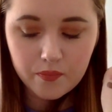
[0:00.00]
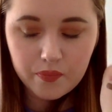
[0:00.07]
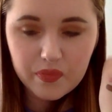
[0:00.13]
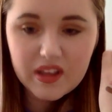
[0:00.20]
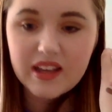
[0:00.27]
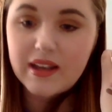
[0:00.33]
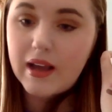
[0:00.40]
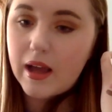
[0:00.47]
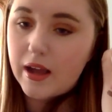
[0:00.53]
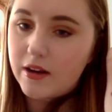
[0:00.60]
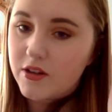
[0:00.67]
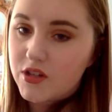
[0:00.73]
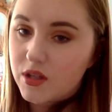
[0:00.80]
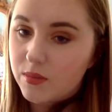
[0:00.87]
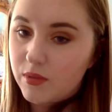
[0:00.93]
It kind of
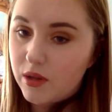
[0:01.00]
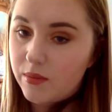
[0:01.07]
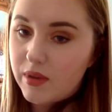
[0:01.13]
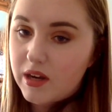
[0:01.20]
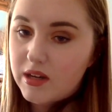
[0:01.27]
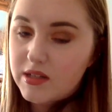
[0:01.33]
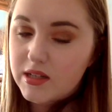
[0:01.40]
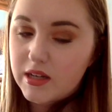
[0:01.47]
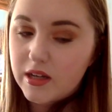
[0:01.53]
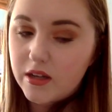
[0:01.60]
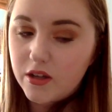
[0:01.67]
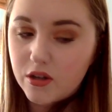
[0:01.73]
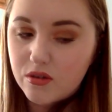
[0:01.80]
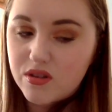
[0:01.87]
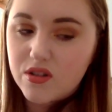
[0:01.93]
took me a minute to get
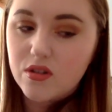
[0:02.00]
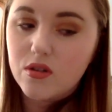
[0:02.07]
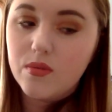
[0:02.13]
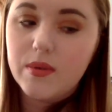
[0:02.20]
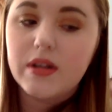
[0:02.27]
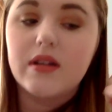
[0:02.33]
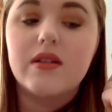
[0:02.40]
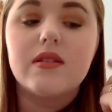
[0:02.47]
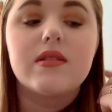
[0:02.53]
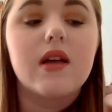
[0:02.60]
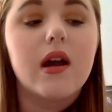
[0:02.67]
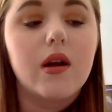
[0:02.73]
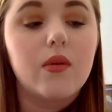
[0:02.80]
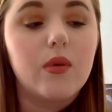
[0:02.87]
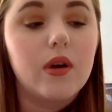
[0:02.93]
used to because
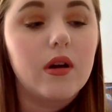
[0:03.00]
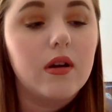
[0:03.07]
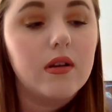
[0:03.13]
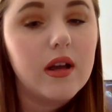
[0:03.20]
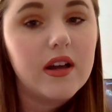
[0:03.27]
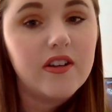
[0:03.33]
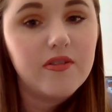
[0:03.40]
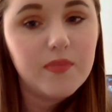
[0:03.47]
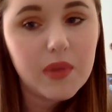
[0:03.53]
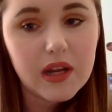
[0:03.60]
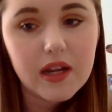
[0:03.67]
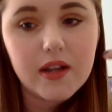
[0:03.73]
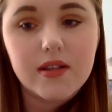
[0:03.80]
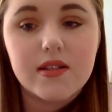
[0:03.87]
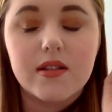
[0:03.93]
I wear a lot of
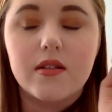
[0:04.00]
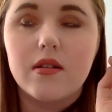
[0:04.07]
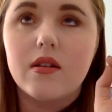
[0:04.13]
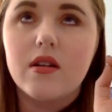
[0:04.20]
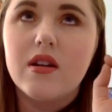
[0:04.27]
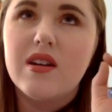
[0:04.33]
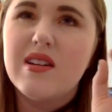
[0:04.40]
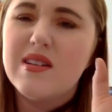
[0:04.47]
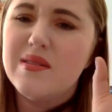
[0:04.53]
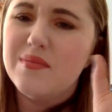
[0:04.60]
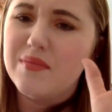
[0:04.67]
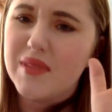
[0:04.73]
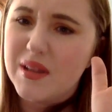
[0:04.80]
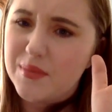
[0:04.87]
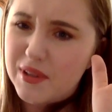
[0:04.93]
pinks and
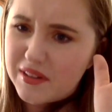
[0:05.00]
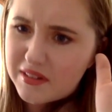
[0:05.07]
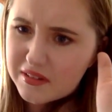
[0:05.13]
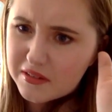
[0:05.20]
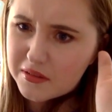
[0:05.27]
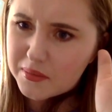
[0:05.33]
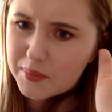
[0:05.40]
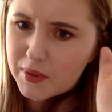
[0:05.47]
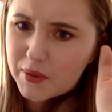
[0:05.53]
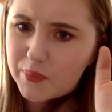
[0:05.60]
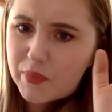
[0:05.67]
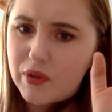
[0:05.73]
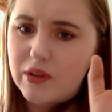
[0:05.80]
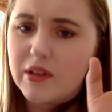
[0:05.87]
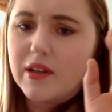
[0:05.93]
maybe a little
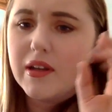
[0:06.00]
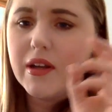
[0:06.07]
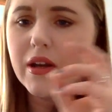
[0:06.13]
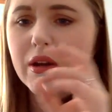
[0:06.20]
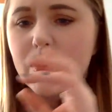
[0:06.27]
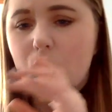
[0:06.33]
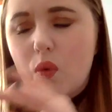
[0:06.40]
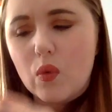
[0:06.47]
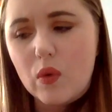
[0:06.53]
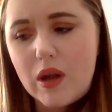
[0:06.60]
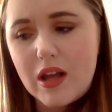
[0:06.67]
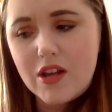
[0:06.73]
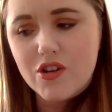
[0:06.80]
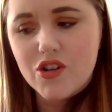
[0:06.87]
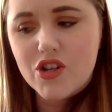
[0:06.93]
purpley
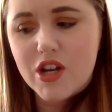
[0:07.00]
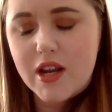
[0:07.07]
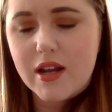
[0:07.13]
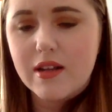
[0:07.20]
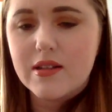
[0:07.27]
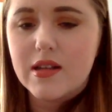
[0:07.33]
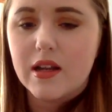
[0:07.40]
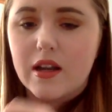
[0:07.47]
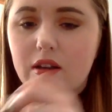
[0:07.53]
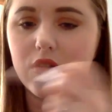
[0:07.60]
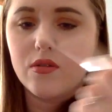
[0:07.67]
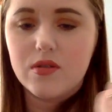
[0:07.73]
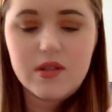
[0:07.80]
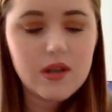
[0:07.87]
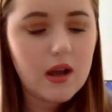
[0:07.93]
red shades. Like, I
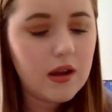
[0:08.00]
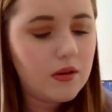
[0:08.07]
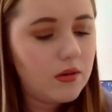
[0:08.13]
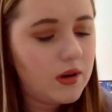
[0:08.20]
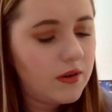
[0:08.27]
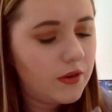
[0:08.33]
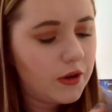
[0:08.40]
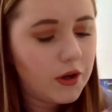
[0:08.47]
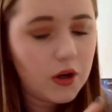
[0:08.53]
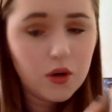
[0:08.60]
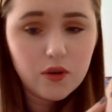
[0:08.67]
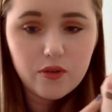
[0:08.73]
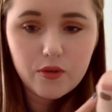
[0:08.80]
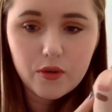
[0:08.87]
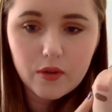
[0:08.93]
don't ever go
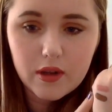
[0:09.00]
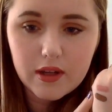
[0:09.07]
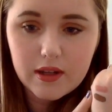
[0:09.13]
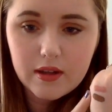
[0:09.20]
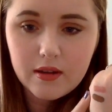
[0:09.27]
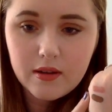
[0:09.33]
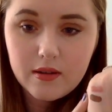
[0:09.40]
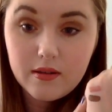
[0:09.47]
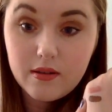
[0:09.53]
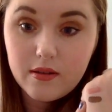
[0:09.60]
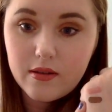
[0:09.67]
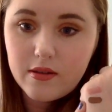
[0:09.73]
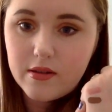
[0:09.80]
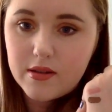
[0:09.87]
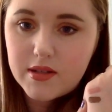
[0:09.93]
for like
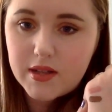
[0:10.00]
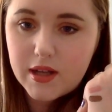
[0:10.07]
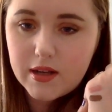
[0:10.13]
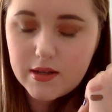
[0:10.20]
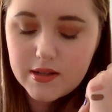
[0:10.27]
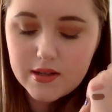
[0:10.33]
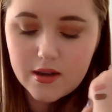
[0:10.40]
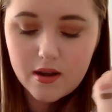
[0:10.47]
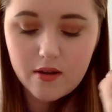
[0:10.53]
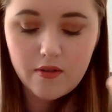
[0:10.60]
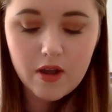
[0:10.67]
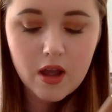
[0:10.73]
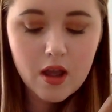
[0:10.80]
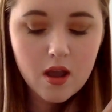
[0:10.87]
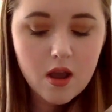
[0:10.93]
this kind of stuff,
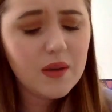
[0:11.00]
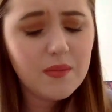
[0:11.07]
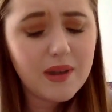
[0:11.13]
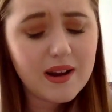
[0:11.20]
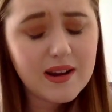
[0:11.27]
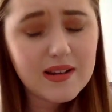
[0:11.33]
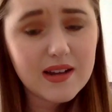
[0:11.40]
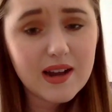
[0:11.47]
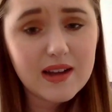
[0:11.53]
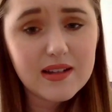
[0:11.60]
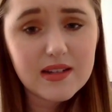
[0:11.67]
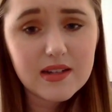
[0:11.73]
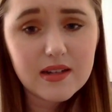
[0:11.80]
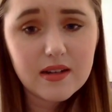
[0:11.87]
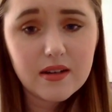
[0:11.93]
but I
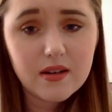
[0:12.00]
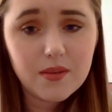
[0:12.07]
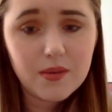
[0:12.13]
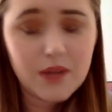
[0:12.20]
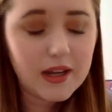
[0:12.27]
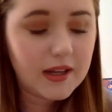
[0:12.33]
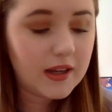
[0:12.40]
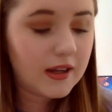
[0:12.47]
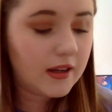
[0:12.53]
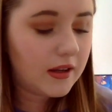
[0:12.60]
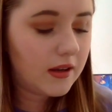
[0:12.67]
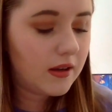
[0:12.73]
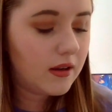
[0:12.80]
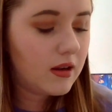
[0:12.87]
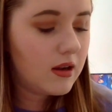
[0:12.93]
did end up liking it.